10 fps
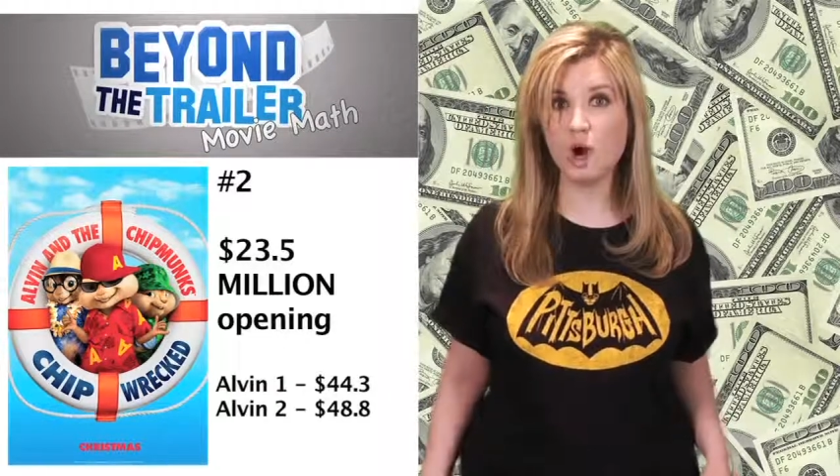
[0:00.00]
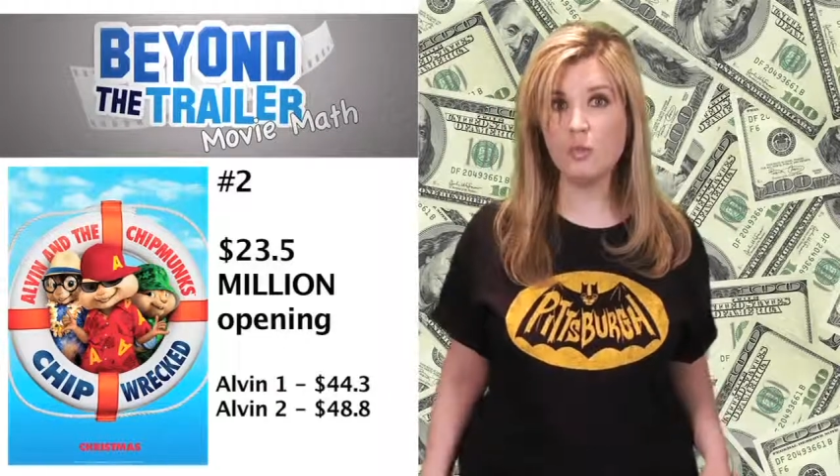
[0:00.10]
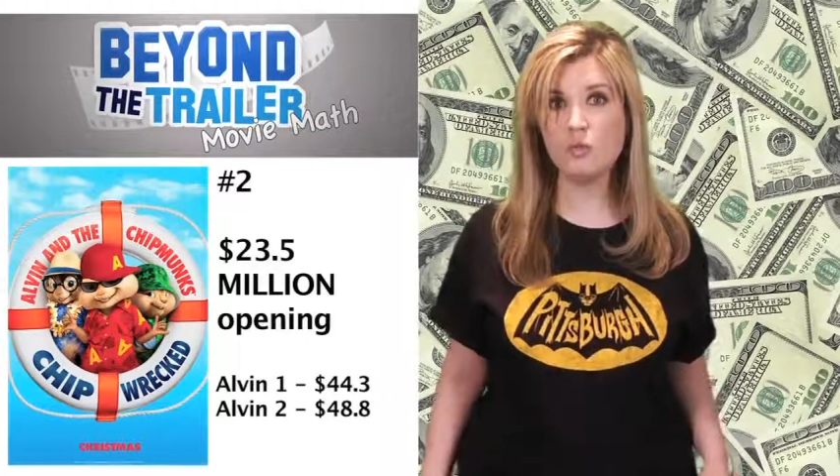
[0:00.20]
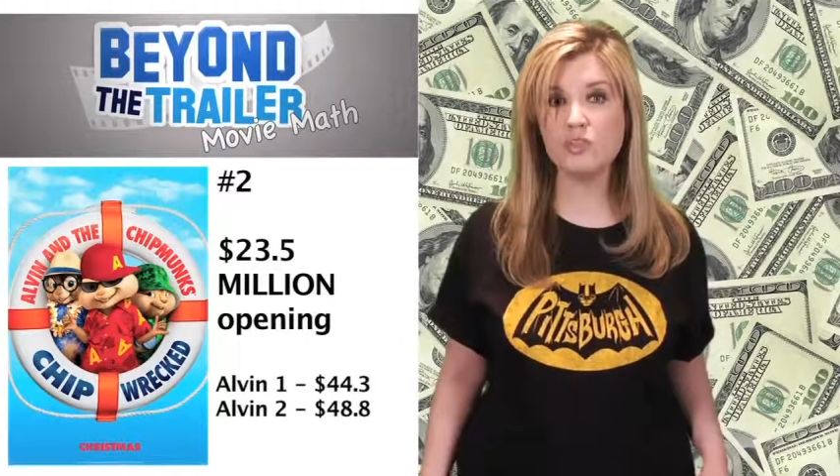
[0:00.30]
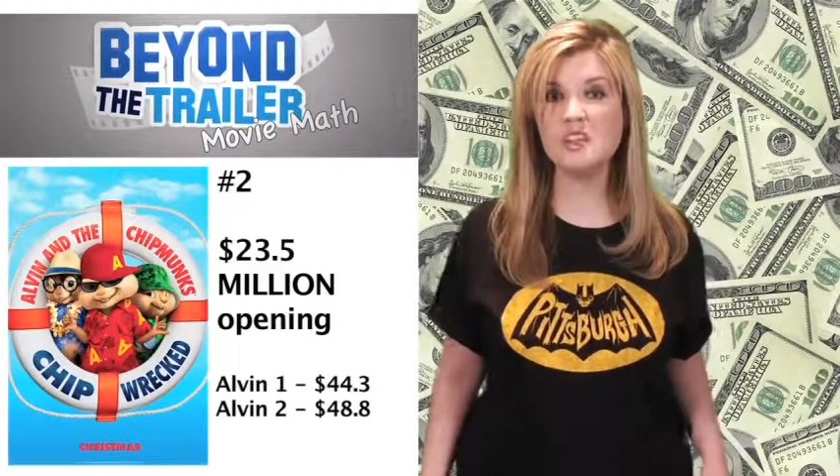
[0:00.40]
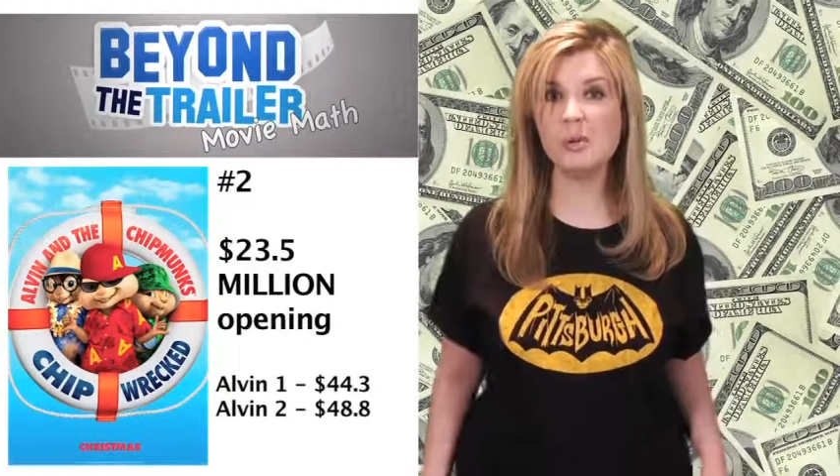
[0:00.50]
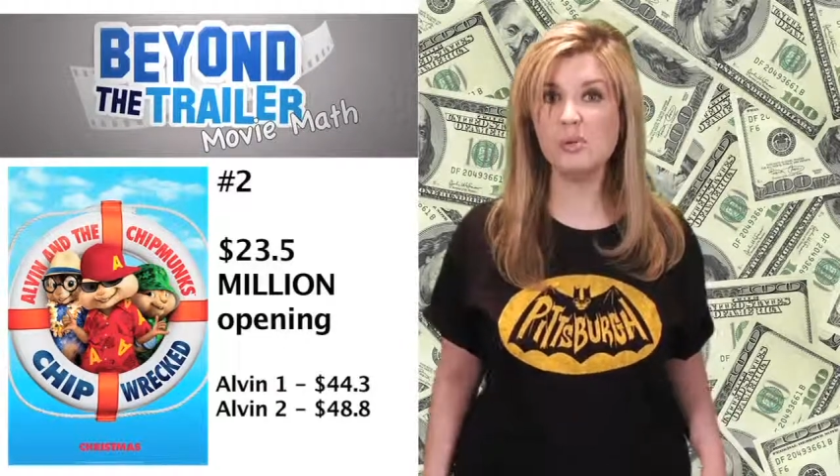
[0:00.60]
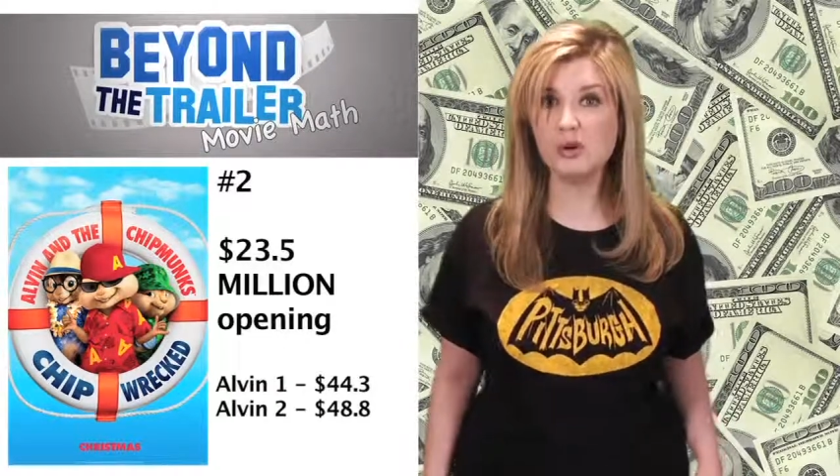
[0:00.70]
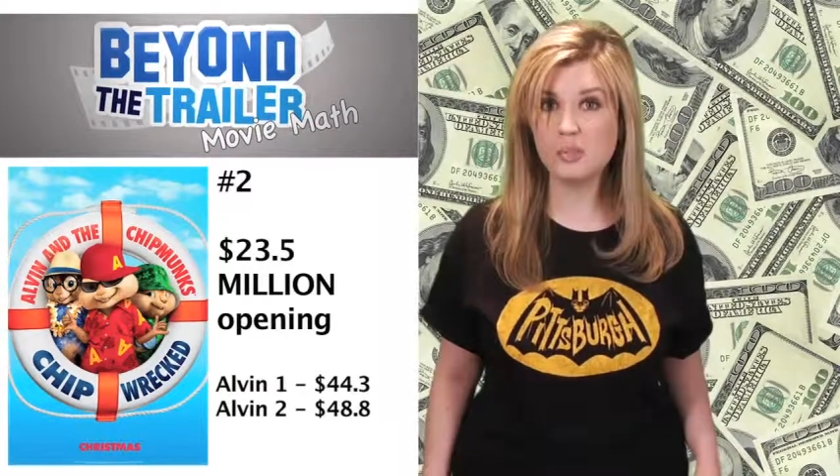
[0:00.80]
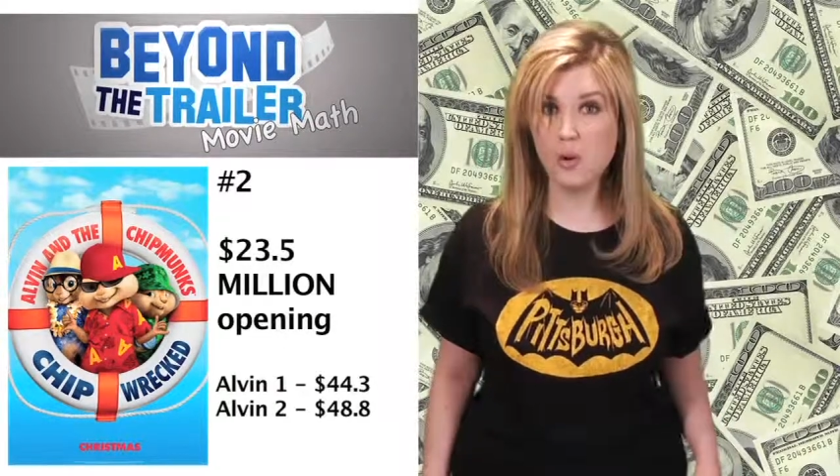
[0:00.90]
opened with
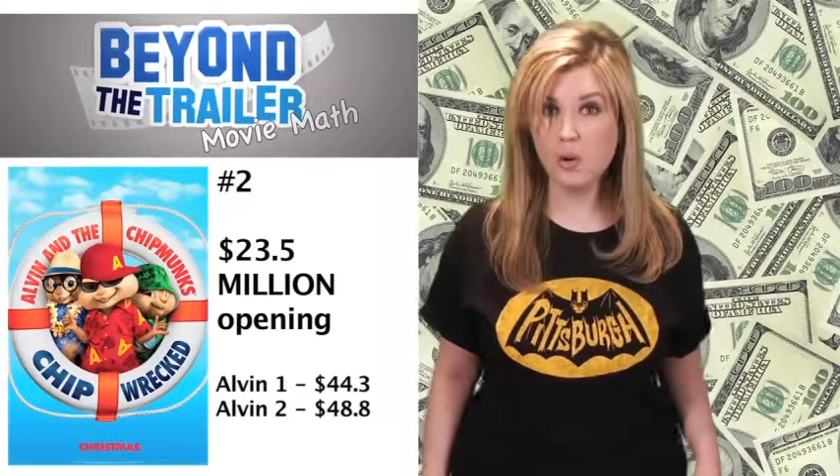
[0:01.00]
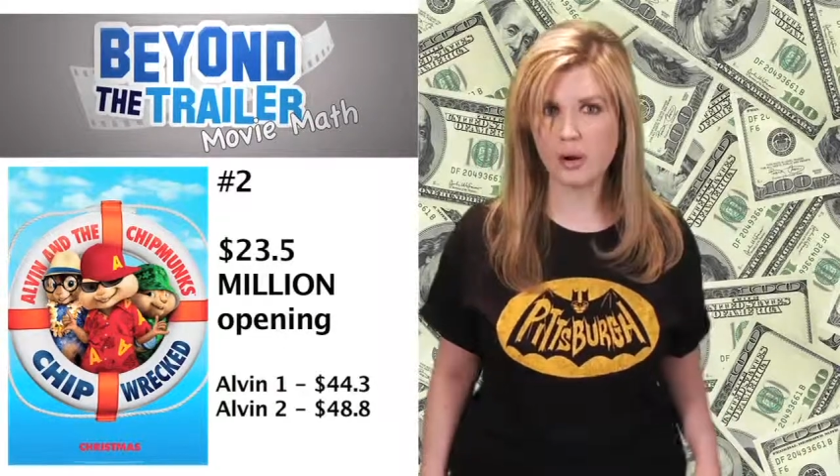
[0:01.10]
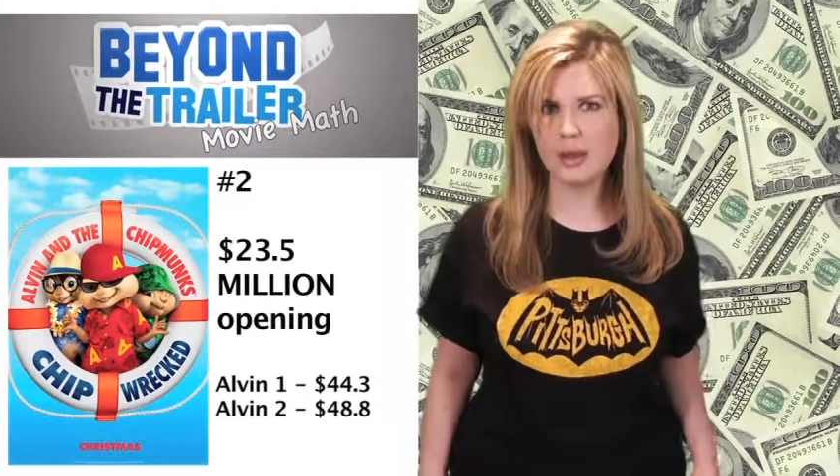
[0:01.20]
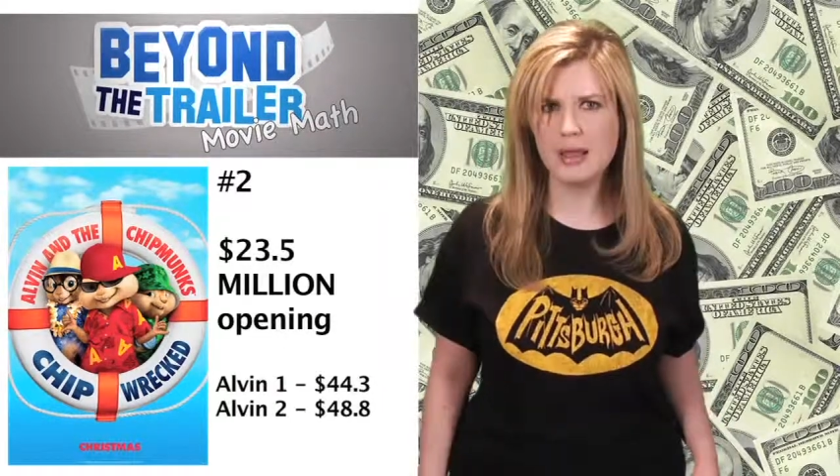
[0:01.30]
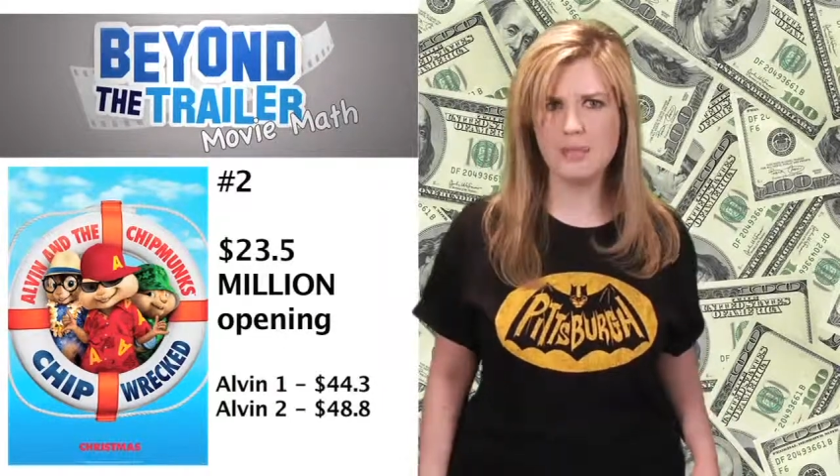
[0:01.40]
double or more,